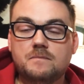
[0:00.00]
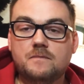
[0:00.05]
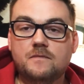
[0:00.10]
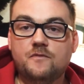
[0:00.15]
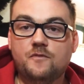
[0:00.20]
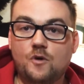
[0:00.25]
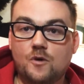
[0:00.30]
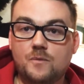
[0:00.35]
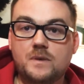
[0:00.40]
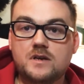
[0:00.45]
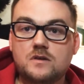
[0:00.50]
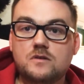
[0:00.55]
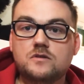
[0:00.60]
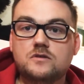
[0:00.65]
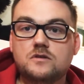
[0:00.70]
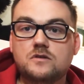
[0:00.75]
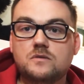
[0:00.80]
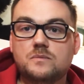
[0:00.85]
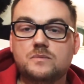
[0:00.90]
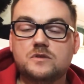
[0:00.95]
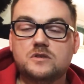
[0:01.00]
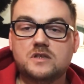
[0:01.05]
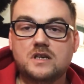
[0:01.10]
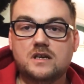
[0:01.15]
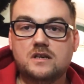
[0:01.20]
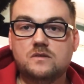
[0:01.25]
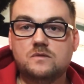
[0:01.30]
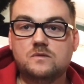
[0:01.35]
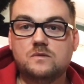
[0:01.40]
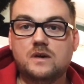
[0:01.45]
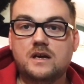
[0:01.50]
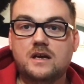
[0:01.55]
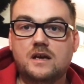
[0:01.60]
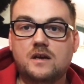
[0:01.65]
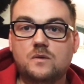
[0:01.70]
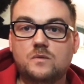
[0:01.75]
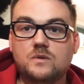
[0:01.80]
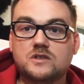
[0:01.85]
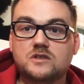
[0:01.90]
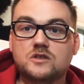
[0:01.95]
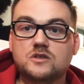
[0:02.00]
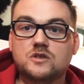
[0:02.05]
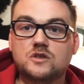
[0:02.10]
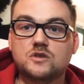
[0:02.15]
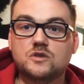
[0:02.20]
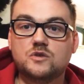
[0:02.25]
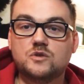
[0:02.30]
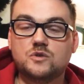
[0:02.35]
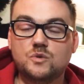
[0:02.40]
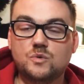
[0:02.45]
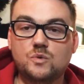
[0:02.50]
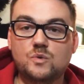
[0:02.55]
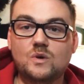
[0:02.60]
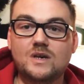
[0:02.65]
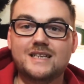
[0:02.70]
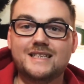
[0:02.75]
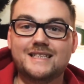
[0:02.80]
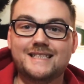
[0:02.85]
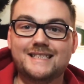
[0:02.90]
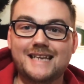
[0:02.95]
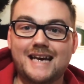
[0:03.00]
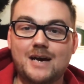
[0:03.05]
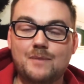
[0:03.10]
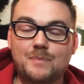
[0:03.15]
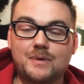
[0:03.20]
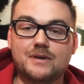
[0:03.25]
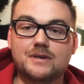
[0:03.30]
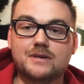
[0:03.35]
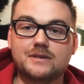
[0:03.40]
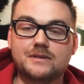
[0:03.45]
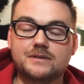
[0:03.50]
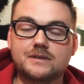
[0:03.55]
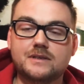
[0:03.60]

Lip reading: for my YouTube channel, which is So Dapper,